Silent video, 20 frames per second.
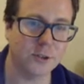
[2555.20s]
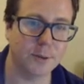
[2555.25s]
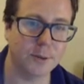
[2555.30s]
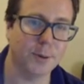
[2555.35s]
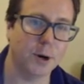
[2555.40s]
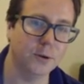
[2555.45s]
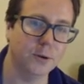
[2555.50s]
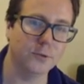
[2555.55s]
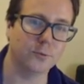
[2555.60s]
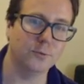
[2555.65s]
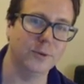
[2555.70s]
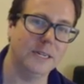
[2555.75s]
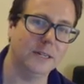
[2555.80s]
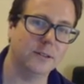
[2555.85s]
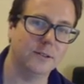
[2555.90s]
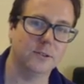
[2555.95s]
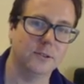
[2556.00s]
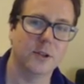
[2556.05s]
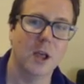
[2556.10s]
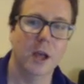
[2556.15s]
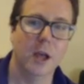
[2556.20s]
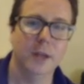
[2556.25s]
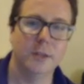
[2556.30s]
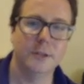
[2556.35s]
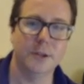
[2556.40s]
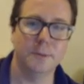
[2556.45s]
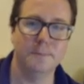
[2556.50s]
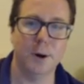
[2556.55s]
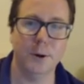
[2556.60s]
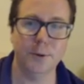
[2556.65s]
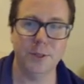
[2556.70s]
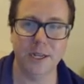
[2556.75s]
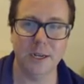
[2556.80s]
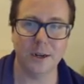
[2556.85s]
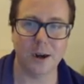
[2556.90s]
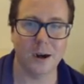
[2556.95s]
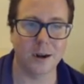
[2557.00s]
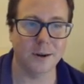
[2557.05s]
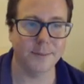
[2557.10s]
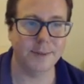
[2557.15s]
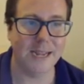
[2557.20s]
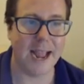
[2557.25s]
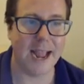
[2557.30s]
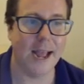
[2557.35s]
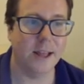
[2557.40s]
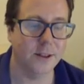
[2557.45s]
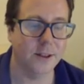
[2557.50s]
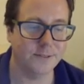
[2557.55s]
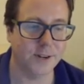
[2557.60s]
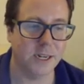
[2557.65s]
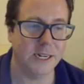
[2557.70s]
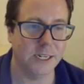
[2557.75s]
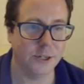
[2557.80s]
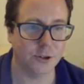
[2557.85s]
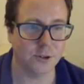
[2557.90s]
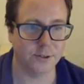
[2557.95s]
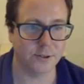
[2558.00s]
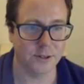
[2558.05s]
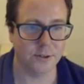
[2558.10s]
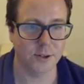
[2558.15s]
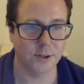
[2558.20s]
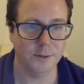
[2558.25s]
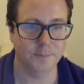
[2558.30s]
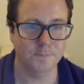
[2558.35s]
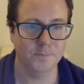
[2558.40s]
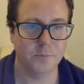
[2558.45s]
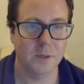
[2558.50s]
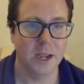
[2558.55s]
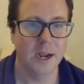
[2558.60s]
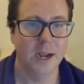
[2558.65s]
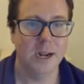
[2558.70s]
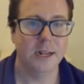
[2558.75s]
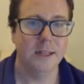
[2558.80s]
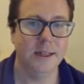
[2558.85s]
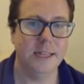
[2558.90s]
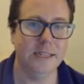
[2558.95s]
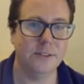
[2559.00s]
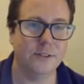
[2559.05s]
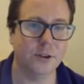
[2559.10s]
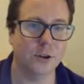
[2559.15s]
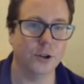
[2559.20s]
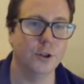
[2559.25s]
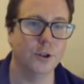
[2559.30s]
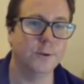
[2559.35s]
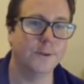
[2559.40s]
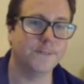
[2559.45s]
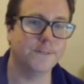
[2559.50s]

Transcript: to pose risks to both the economy and the financial system. These include